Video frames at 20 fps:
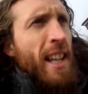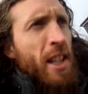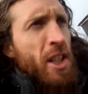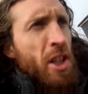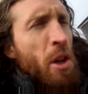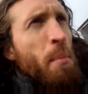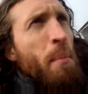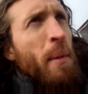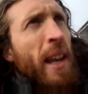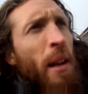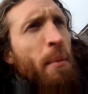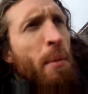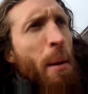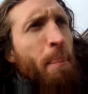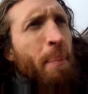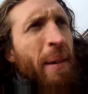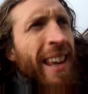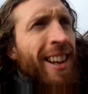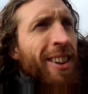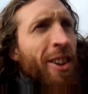That's what I mean
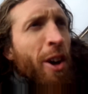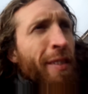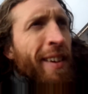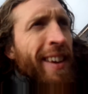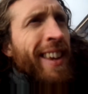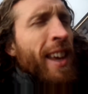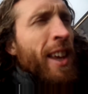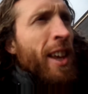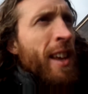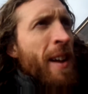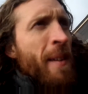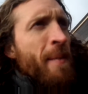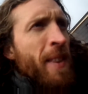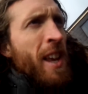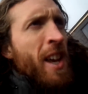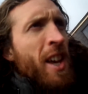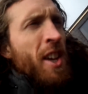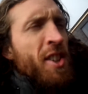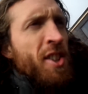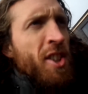about being loving.
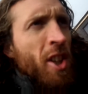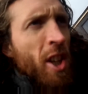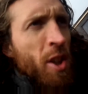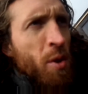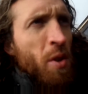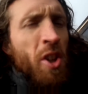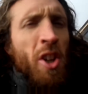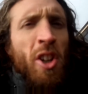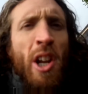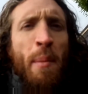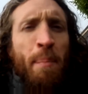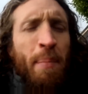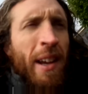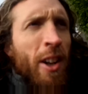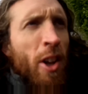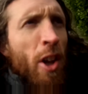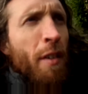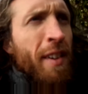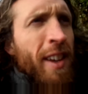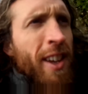Because when you're not
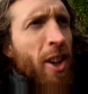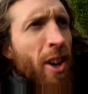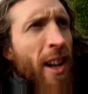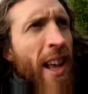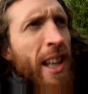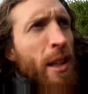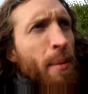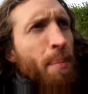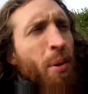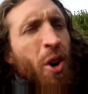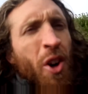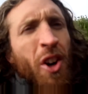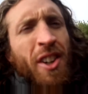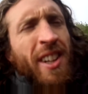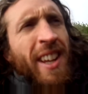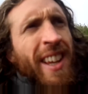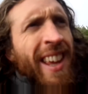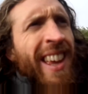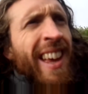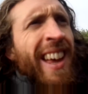being loving, you'll end up
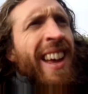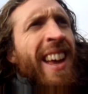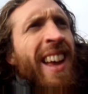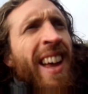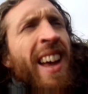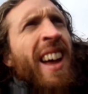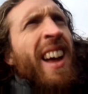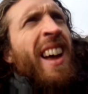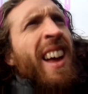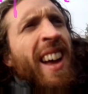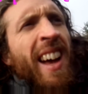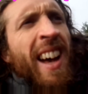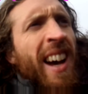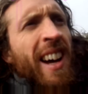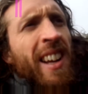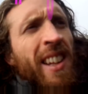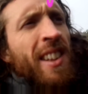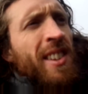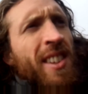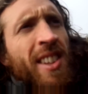hurting
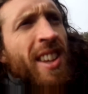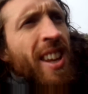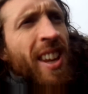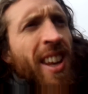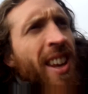and